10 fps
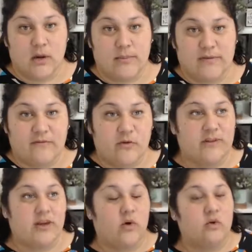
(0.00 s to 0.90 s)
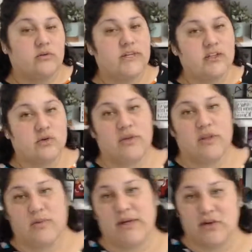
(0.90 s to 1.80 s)
Before, the only tool
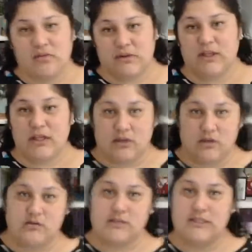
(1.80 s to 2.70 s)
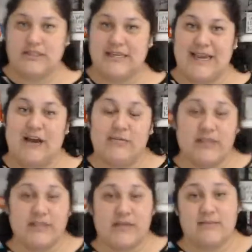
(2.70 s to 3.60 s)
that we could really use to see how
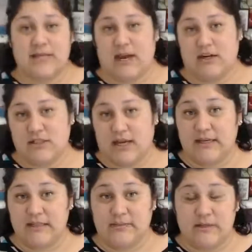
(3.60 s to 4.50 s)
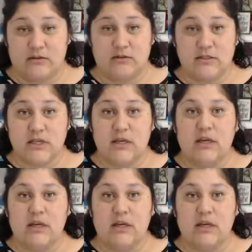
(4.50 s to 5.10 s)
many times a hashtag has been used